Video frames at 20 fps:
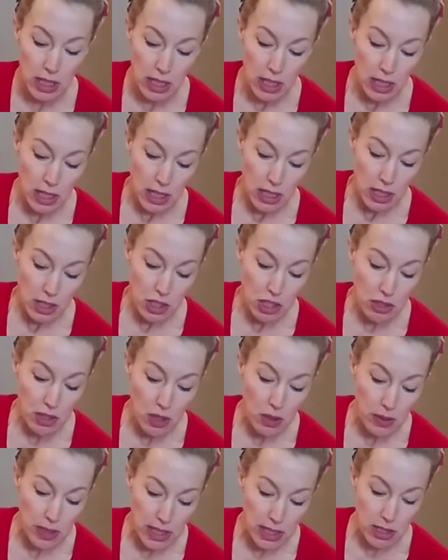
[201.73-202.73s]
You don't
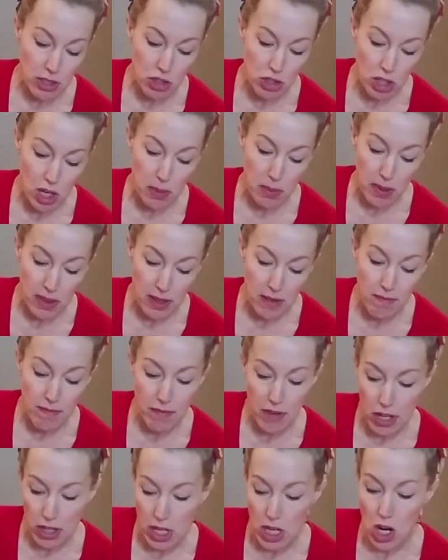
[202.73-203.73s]
need to sharpen them
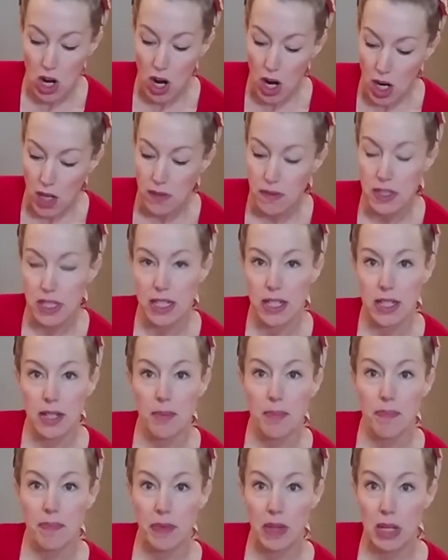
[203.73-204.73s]
very often,
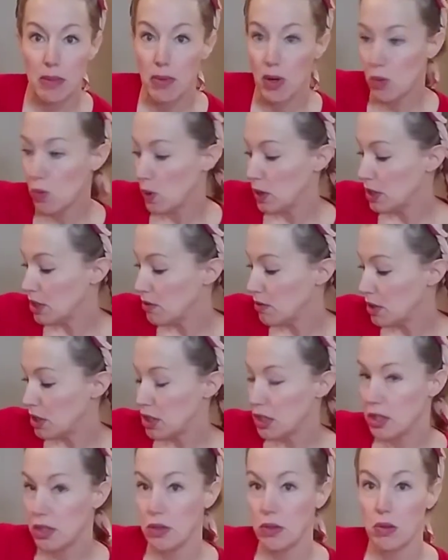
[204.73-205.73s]
but when you
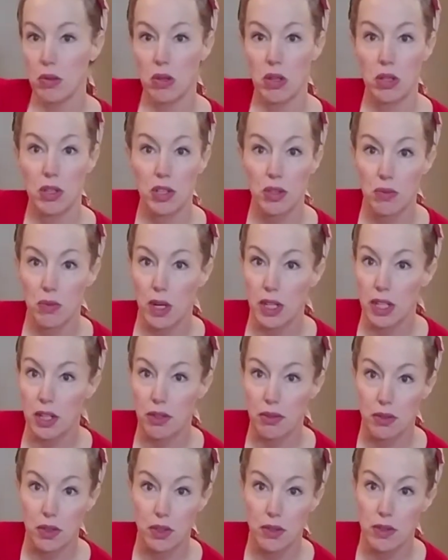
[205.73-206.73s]
do, you run it
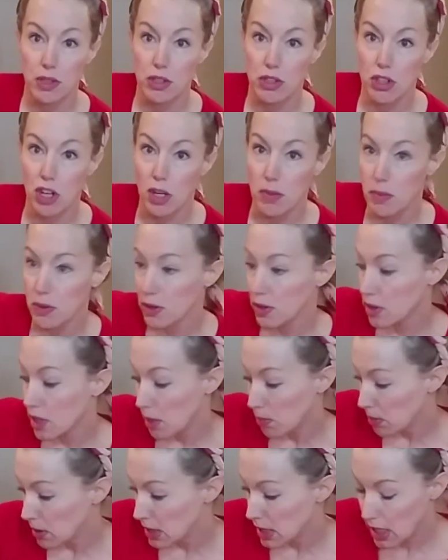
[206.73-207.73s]
through the sharpener a couple
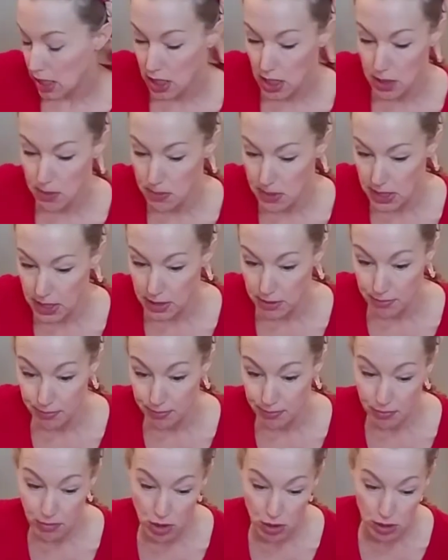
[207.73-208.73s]
of times and
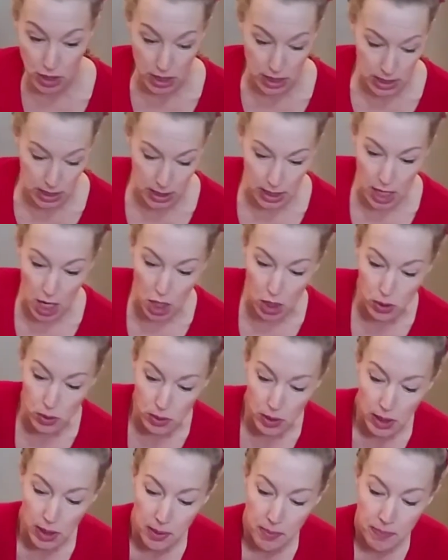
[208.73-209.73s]
you're good to go.
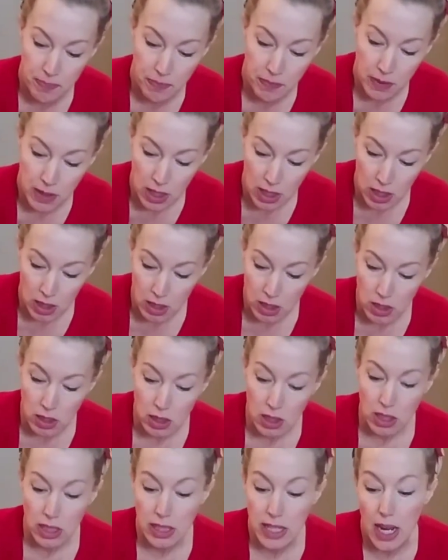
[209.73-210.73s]

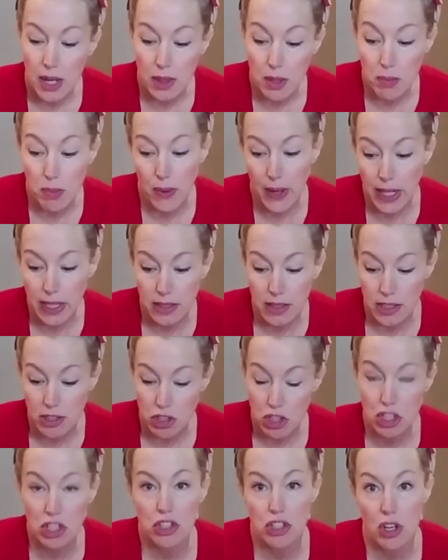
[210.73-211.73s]
Now the brand that she
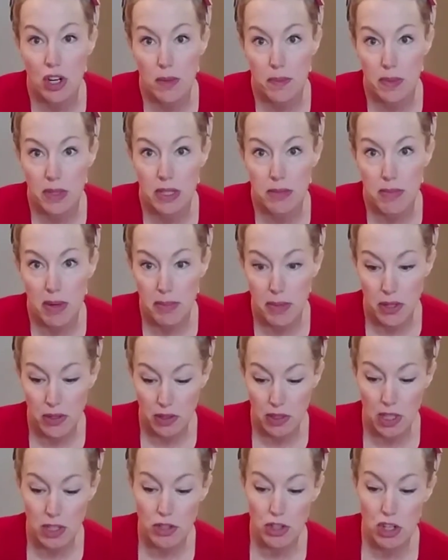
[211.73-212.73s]
sharpened, my mother-in-law
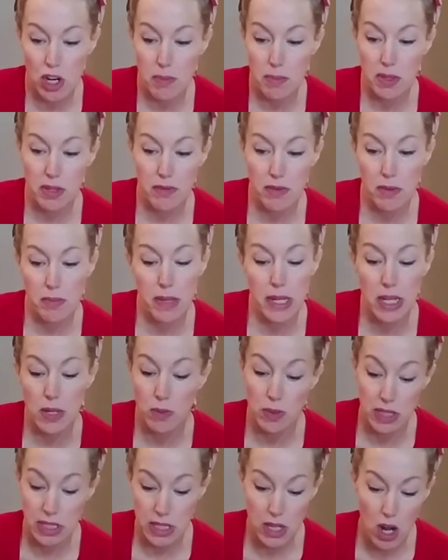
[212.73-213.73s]
sharpened for me, was
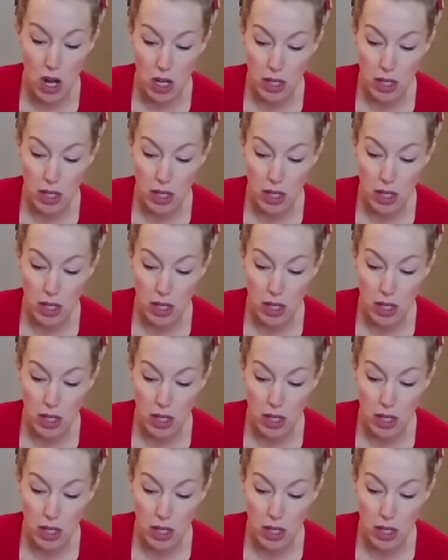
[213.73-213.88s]
not